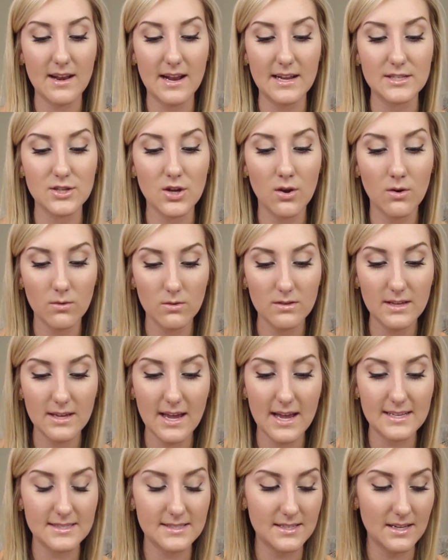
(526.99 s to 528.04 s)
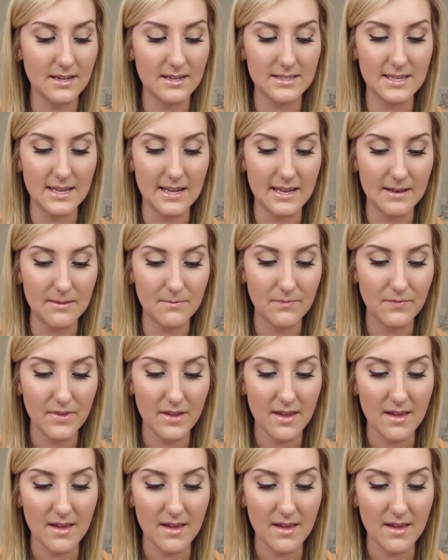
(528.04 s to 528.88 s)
and I totally got sucked in.